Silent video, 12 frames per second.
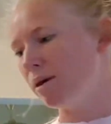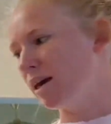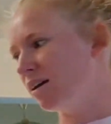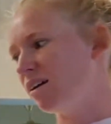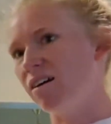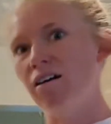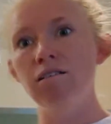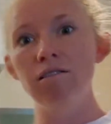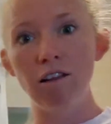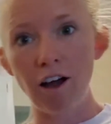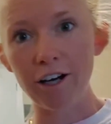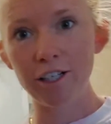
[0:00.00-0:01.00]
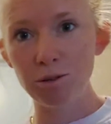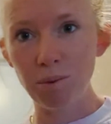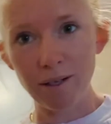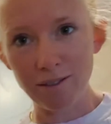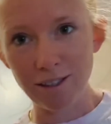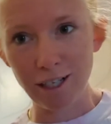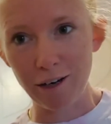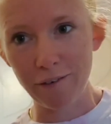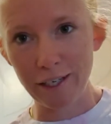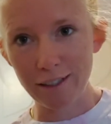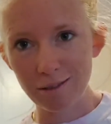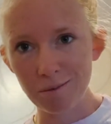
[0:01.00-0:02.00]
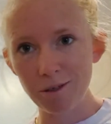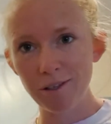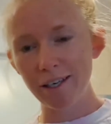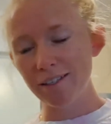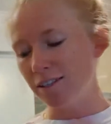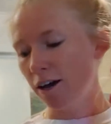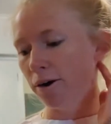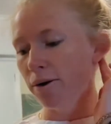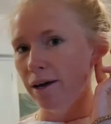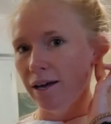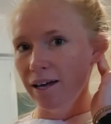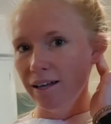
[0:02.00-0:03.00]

going to make a large 1 serving smoothie, so